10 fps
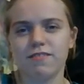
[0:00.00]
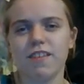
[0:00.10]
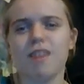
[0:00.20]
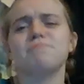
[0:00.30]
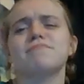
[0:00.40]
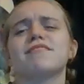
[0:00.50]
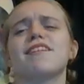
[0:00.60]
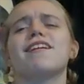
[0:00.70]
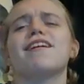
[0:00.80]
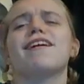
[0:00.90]
I'm
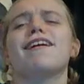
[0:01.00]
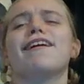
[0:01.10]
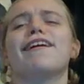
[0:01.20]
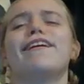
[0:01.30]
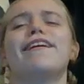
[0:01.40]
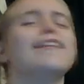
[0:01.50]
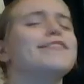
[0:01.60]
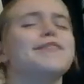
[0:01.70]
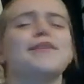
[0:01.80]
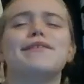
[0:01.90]
not
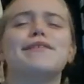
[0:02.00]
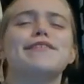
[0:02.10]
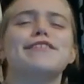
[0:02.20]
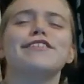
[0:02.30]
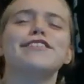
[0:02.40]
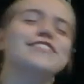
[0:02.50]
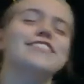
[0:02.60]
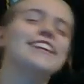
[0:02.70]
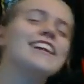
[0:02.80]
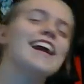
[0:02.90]

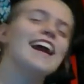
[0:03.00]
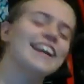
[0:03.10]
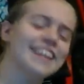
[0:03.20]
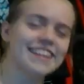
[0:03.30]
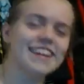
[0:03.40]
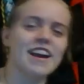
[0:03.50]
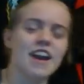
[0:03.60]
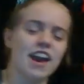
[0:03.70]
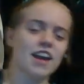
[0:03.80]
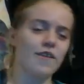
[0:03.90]
okay.
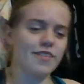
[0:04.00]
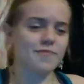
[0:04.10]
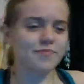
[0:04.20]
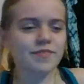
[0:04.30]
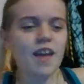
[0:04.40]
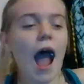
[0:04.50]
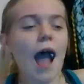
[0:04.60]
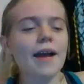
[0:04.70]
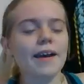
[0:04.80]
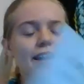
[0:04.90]
Anyways,
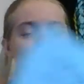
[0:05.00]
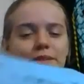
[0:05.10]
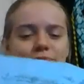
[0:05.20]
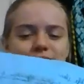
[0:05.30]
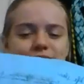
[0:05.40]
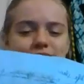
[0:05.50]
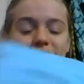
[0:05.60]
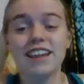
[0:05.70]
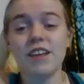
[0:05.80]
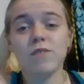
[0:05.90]
I
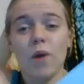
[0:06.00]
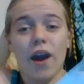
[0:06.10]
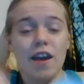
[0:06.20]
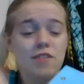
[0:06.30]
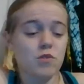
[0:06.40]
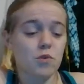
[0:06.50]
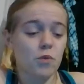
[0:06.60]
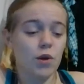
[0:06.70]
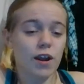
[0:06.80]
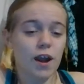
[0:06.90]
didn't even know how high school
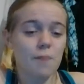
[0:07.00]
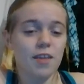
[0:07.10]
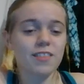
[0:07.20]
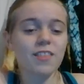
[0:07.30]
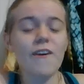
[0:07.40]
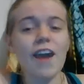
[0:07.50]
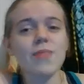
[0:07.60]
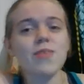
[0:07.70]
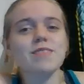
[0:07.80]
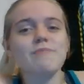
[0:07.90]
worked. I'm like, okay,
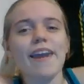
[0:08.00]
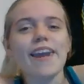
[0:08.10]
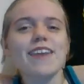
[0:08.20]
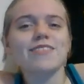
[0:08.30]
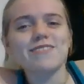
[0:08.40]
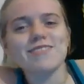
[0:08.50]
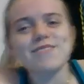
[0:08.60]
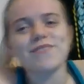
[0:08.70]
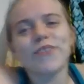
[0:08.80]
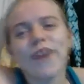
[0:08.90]
this is my
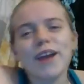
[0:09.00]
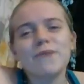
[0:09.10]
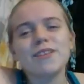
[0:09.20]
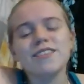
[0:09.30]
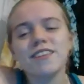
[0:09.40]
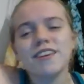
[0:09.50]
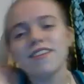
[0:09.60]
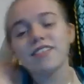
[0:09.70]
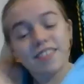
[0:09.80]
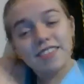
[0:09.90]
APG requirements,
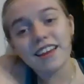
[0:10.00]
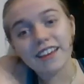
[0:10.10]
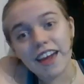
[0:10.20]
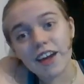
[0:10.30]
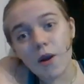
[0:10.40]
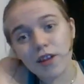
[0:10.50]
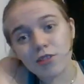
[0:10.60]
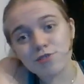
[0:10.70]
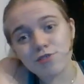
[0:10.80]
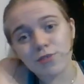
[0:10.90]
the San Diego
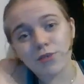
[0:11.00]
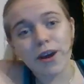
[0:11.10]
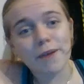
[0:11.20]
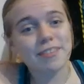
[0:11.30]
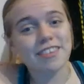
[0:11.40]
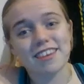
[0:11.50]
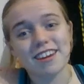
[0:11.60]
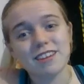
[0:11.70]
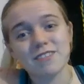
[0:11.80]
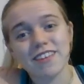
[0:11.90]
APG requirements, because I
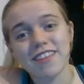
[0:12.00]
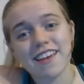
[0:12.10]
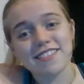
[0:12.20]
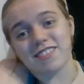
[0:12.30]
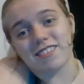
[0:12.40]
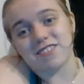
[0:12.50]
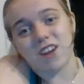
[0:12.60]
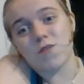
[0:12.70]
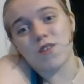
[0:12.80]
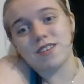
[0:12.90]
didn't realize that they're
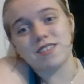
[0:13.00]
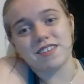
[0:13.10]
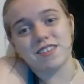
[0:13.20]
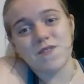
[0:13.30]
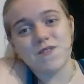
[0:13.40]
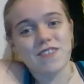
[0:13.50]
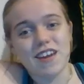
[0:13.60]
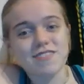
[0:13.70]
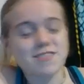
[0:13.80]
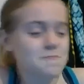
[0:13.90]
different in different
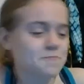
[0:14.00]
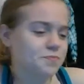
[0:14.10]
states.